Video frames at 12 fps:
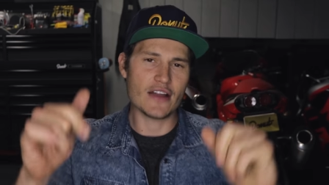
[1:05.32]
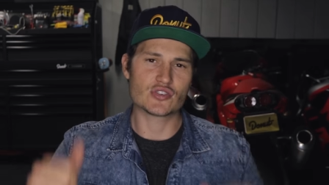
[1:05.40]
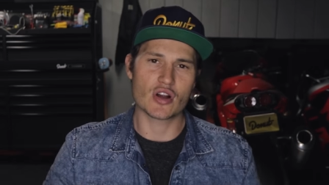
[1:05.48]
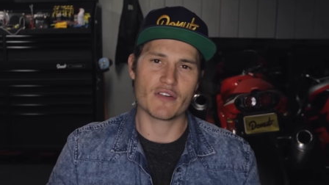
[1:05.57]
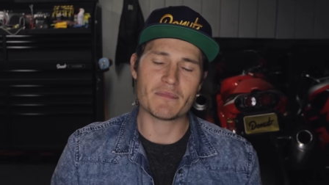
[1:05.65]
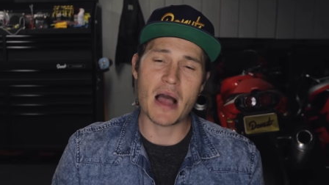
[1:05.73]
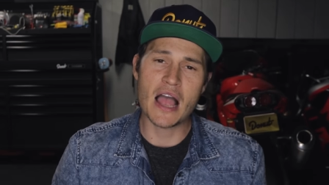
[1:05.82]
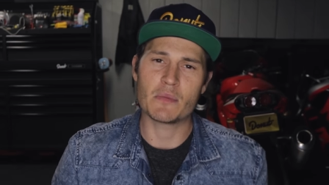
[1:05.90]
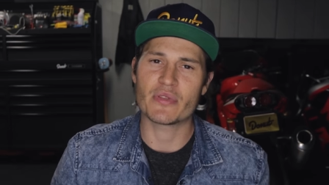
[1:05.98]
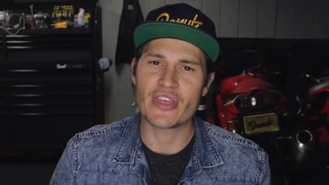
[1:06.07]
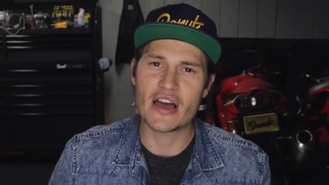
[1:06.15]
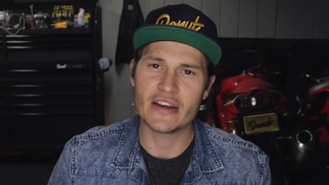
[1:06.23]
I drove mine
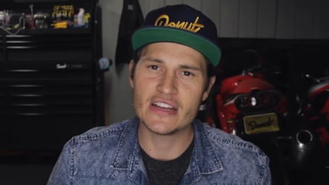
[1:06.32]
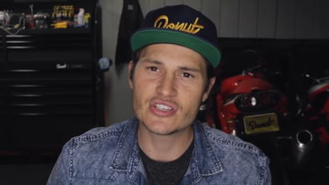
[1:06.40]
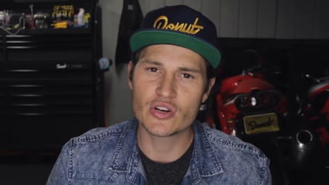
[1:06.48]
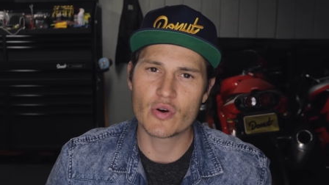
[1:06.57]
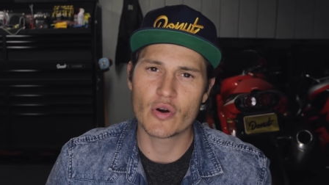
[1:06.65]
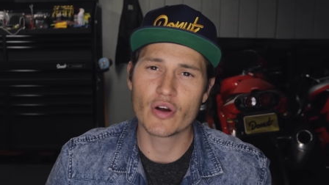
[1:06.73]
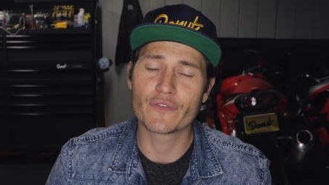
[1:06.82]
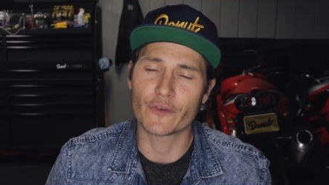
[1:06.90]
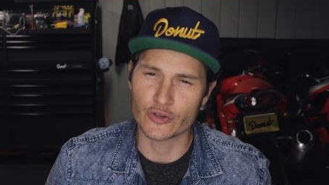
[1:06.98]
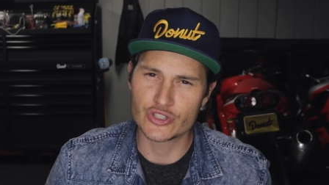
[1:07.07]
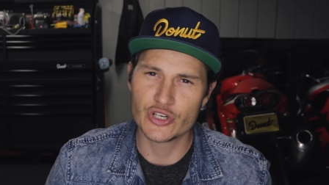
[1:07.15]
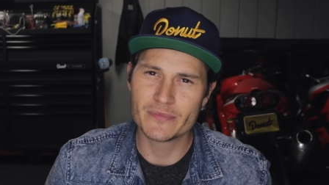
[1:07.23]
without engine oil
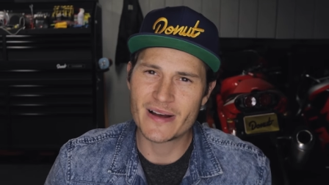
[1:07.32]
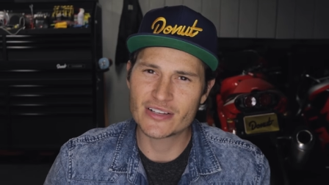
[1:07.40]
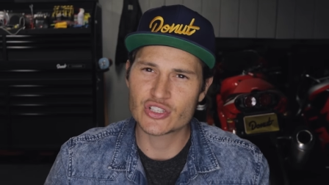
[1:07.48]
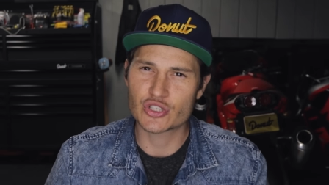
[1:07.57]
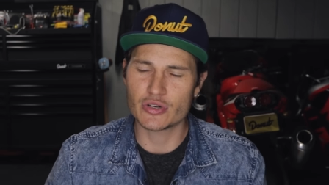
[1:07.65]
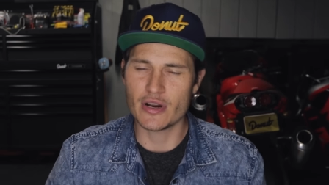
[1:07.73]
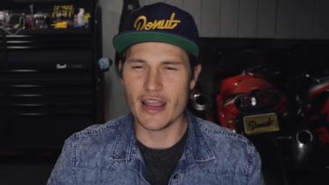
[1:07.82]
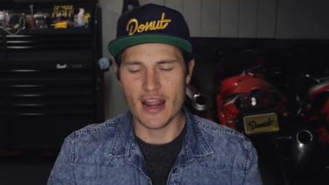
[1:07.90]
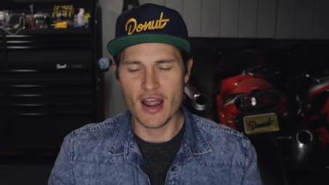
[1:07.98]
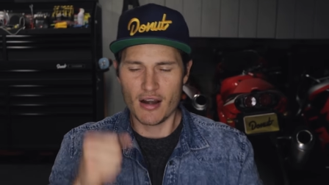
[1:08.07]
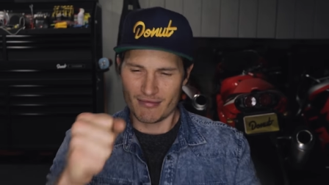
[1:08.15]
for two months straight.